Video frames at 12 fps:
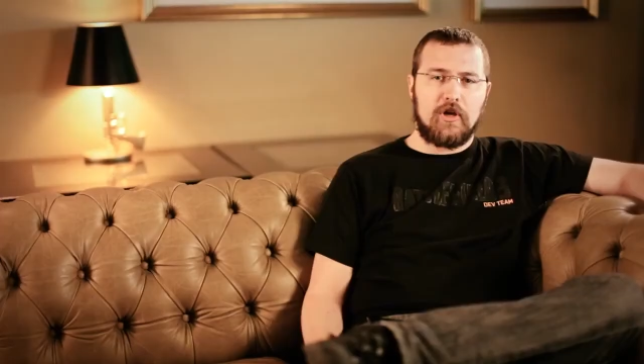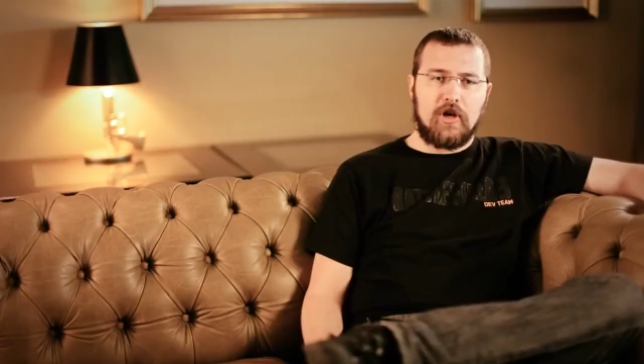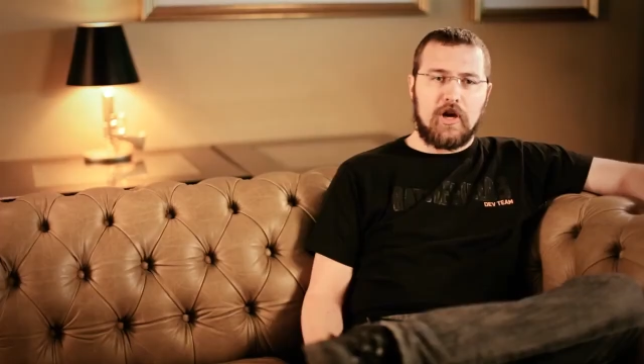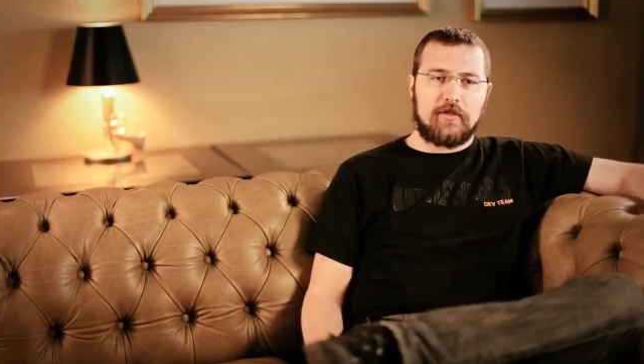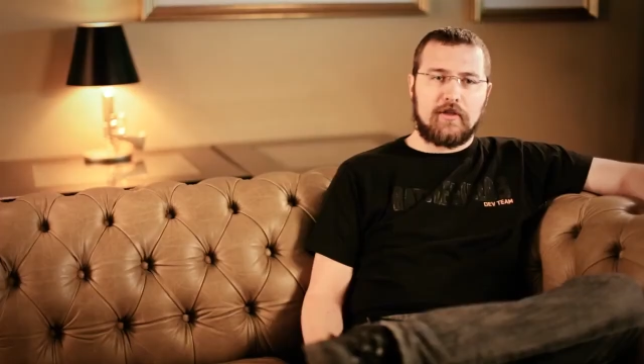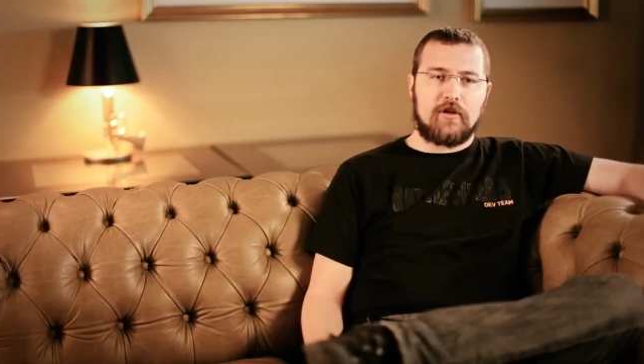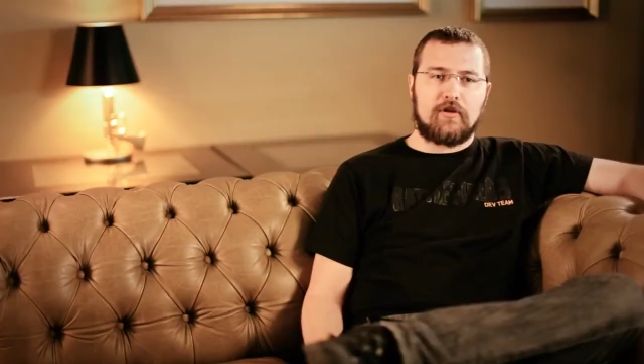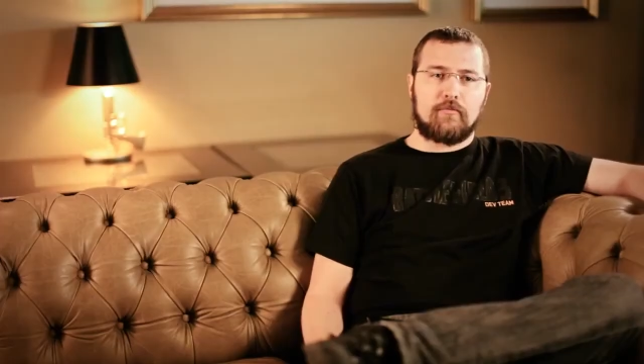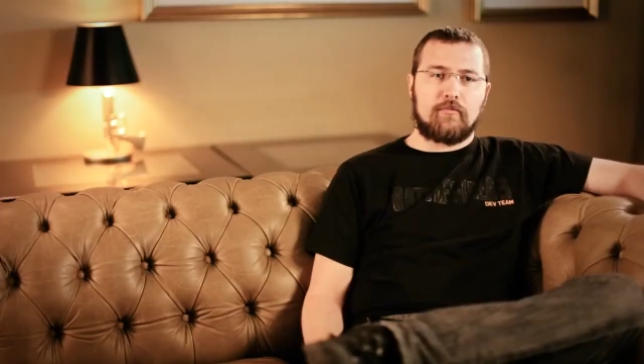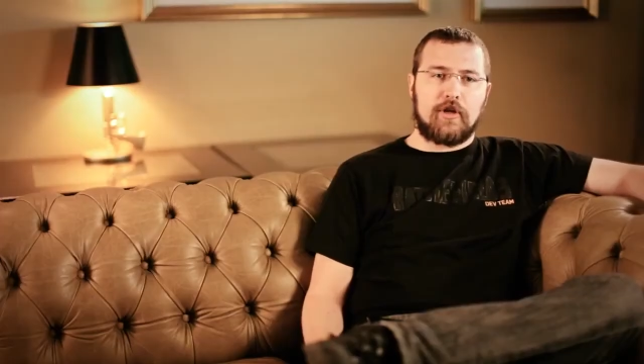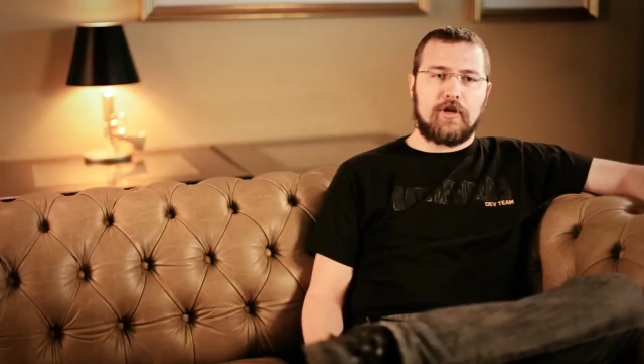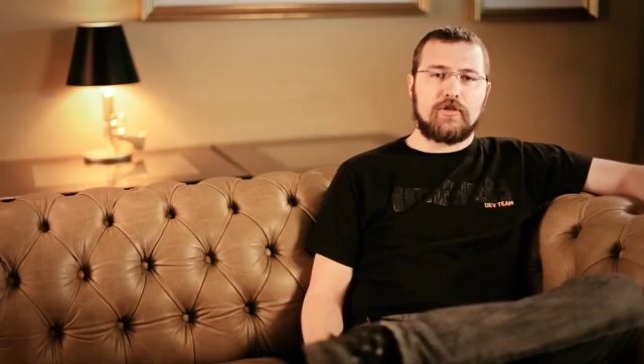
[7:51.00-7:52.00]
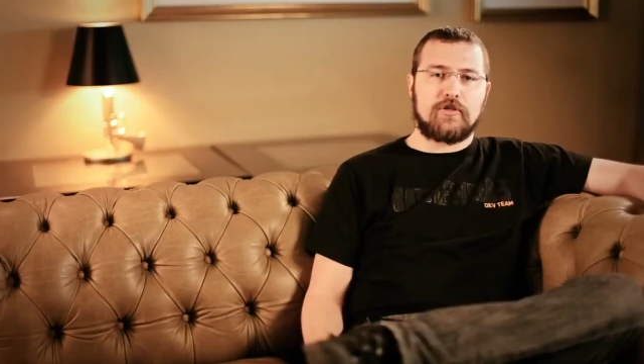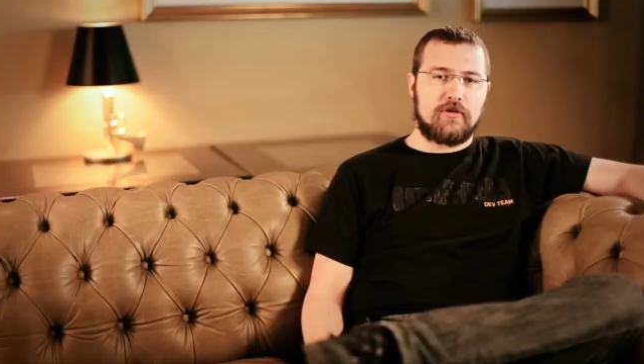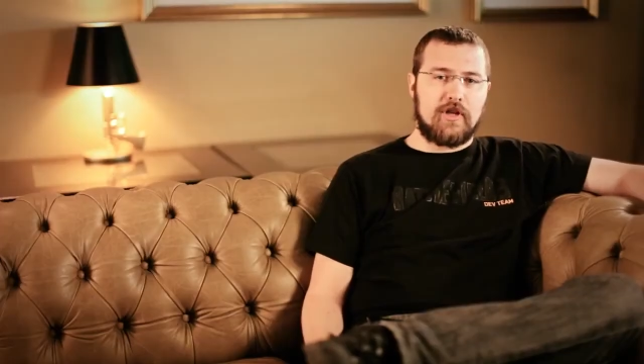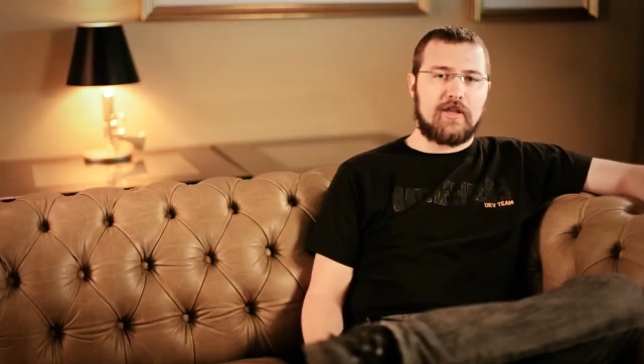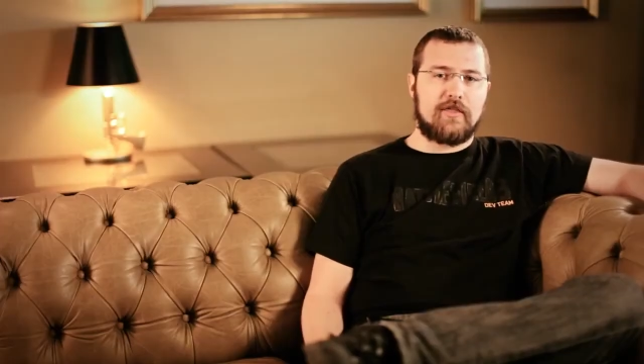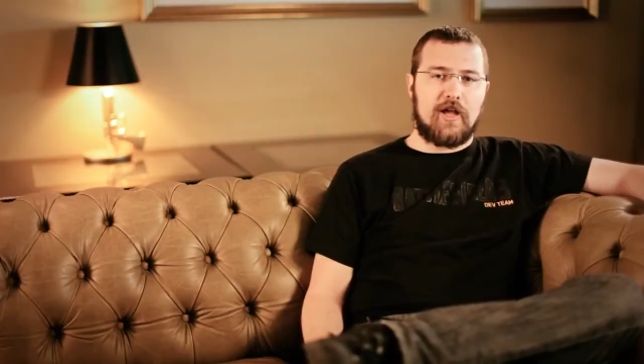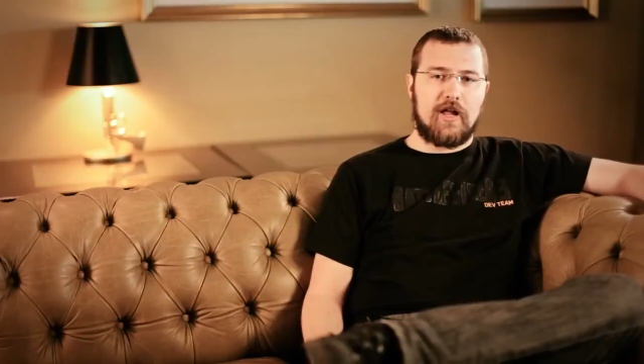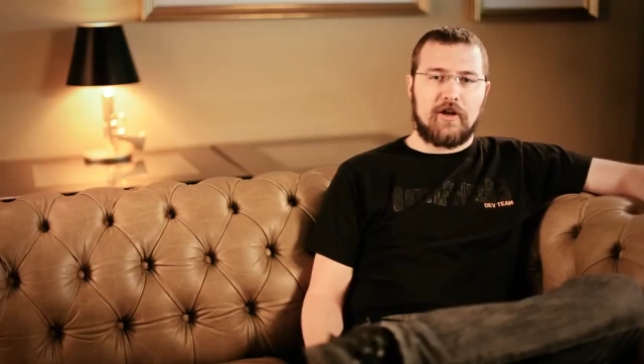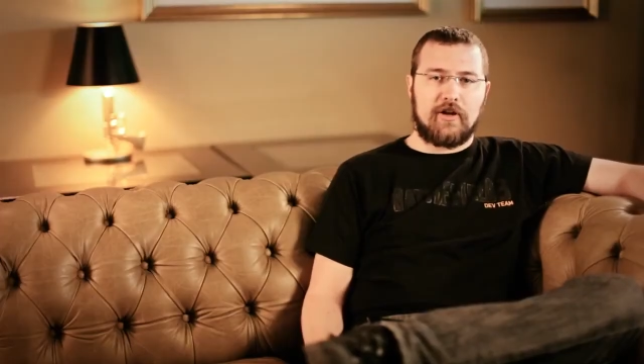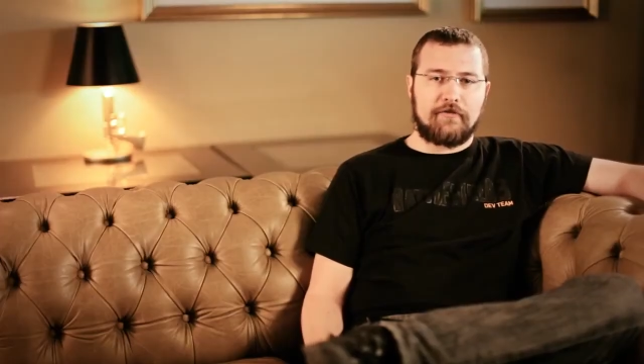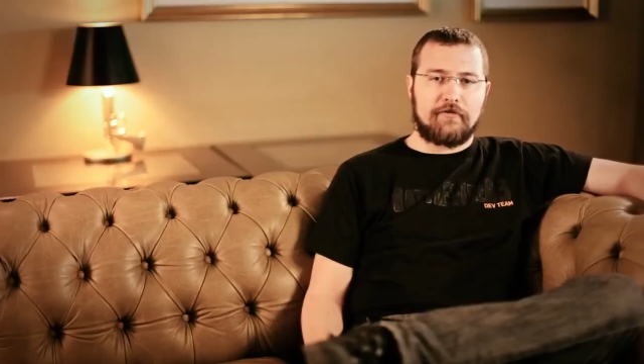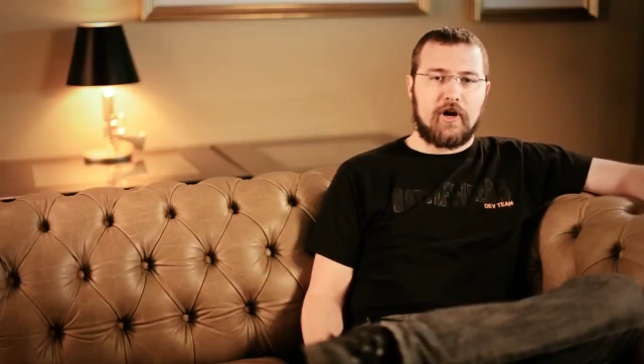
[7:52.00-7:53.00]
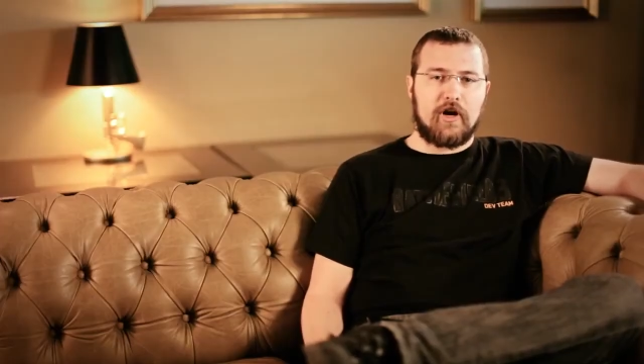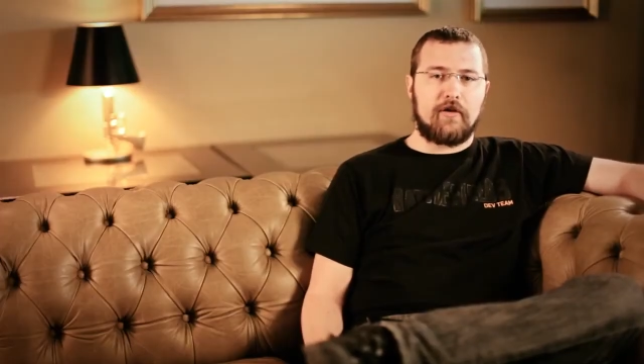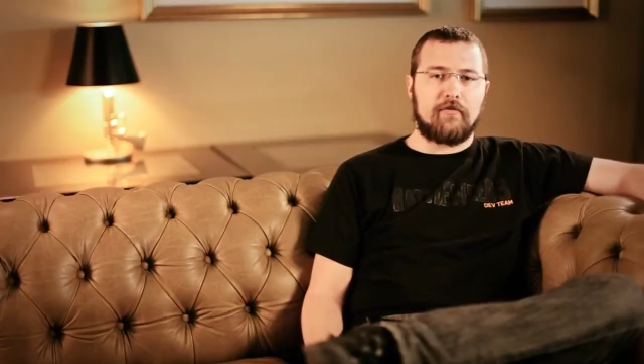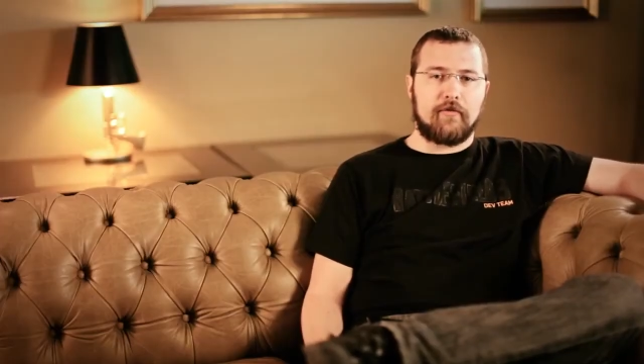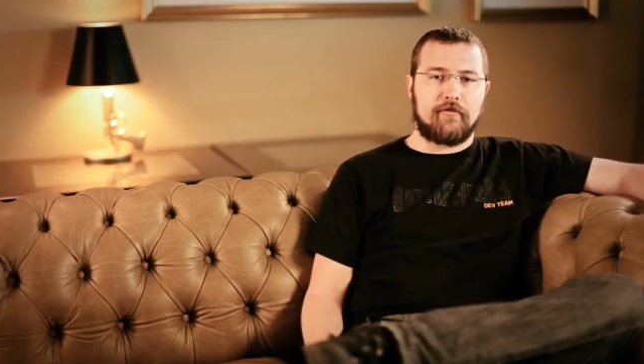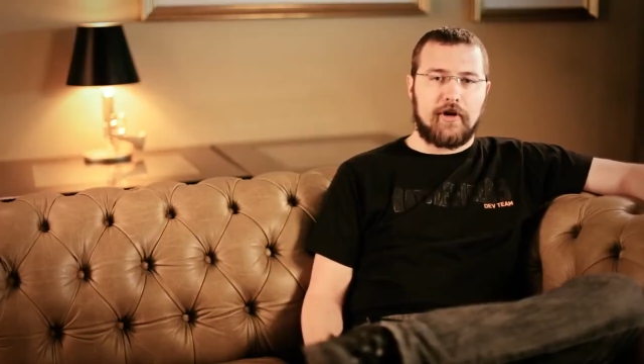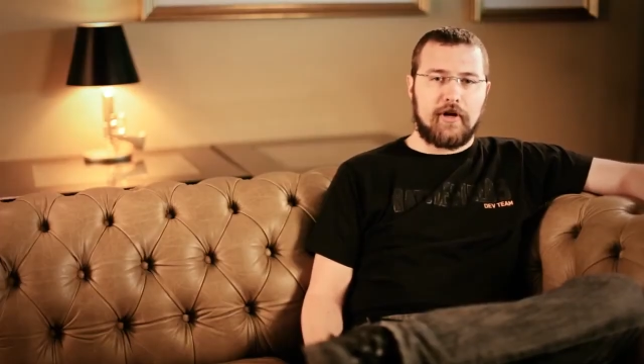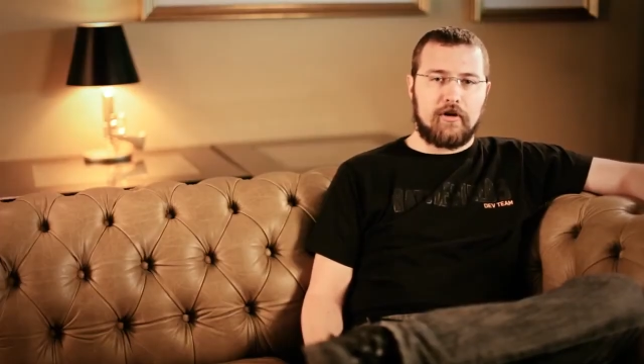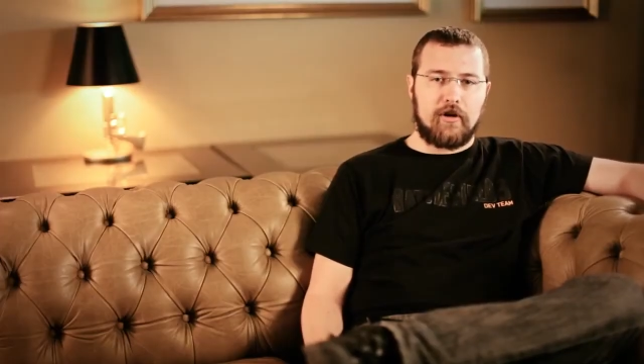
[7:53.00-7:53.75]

I think players who like the L85 will find